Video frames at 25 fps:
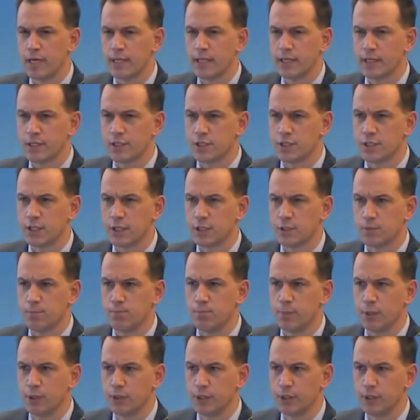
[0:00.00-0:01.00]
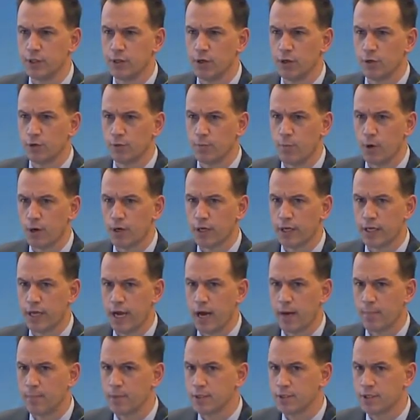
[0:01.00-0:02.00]
I think, a $6 billion market
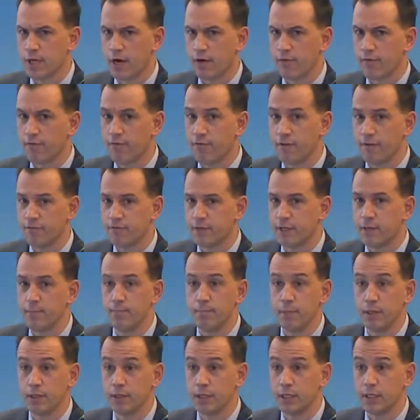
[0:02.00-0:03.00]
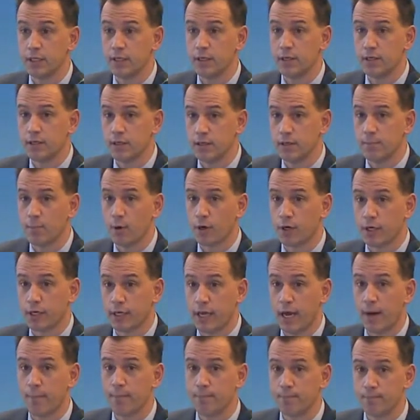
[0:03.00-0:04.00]
cap, is now 50 million in market
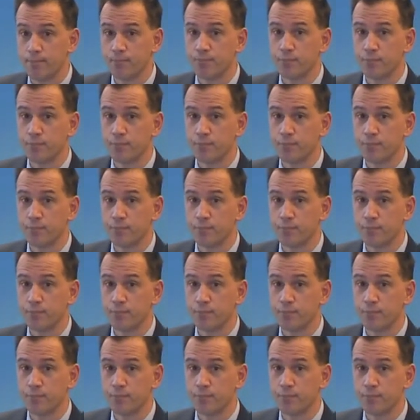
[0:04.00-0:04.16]
cap.